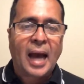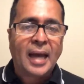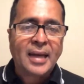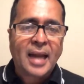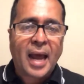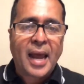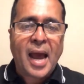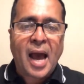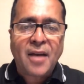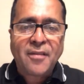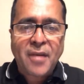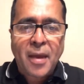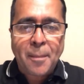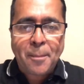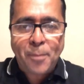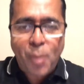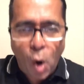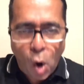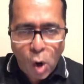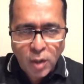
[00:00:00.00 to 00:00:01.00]
And I have
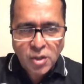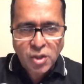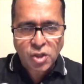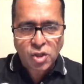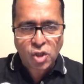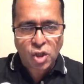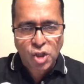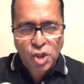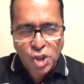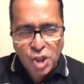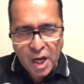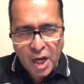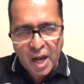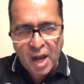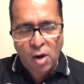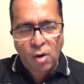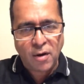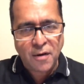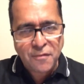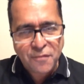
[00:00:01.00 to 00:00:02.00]
a post to
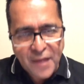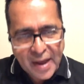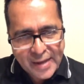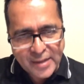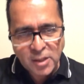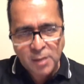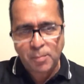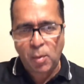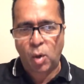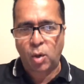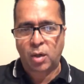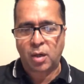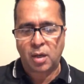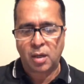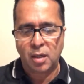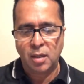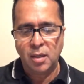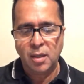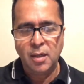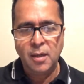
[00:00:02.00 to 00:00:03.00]
share on
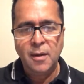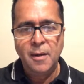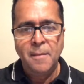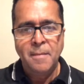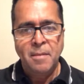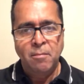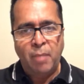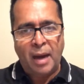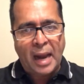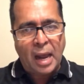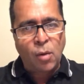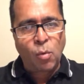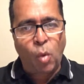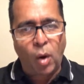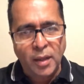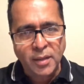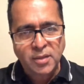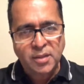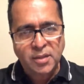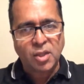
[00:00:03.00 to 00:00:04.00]
Facebook, but I
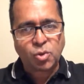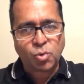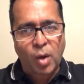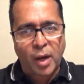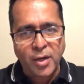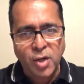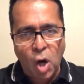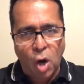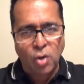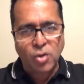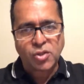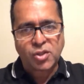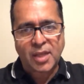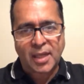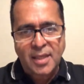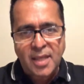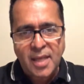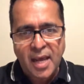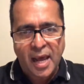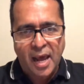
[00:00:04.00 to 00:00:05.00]
wanted to
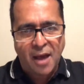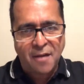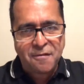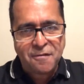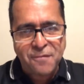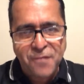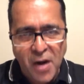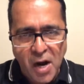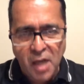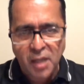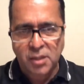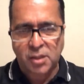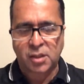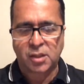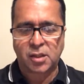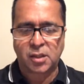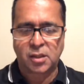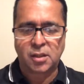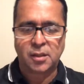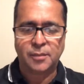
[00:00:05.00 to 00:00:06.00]
announce it here
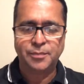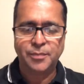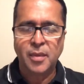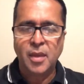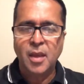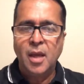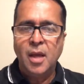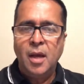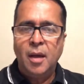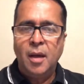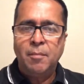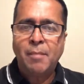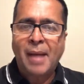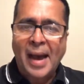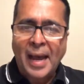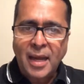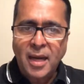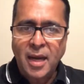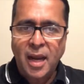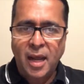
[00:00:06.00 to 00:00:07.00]
first.
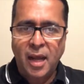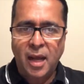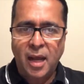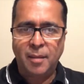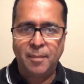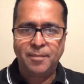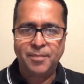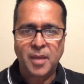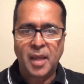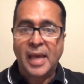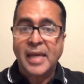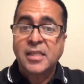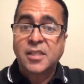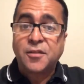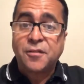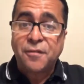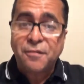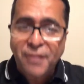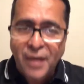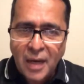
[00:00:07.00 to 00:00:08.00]
My name
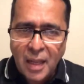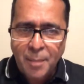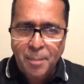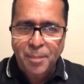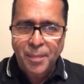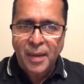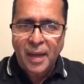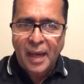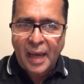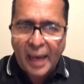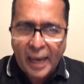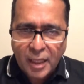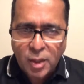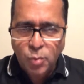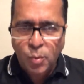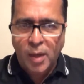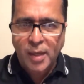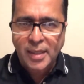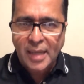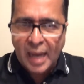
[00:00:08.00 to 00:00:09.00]
is Philip
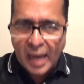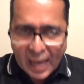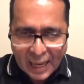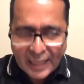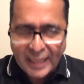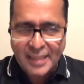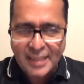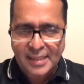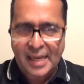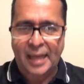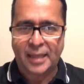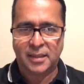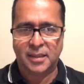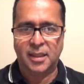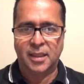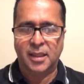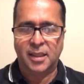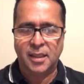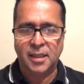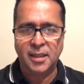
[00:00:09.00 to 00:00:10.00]
Edward
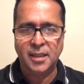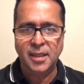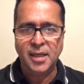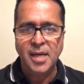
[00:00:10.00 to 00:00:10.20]
Alexander,